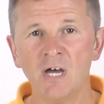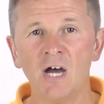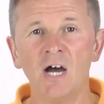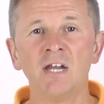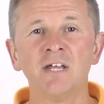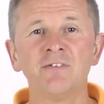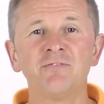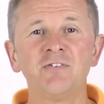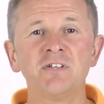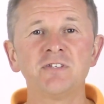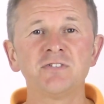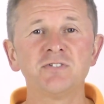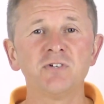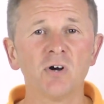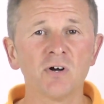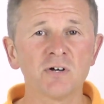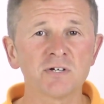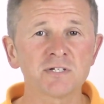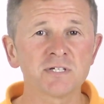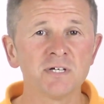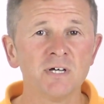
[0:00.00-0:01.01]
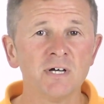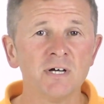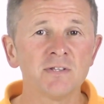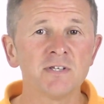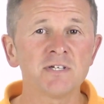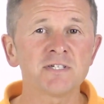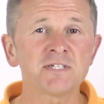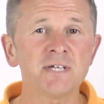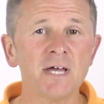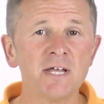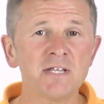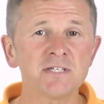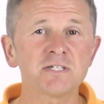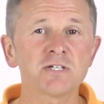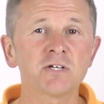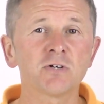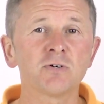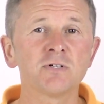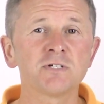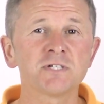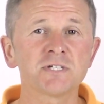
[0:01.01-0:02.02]
and if it does, the
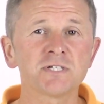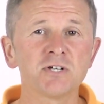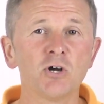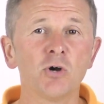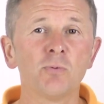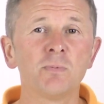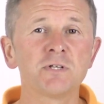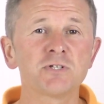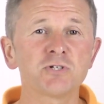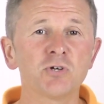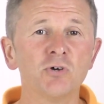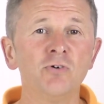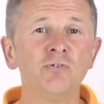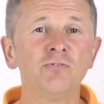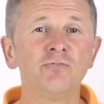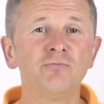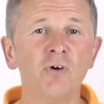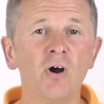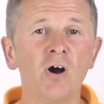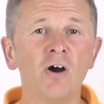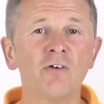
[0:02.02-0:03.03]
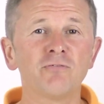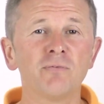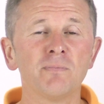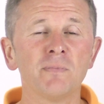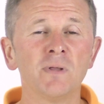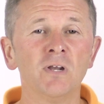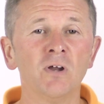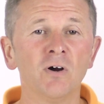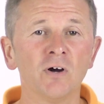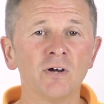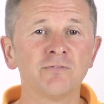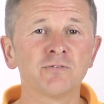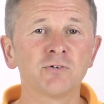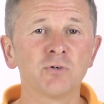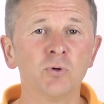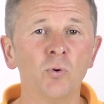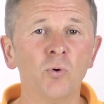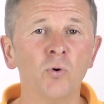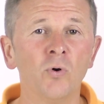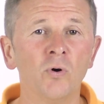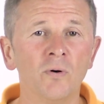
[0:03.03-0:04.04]
sensor could still be too far from the live
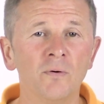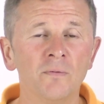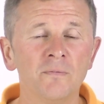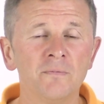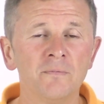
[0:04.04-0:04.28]
core.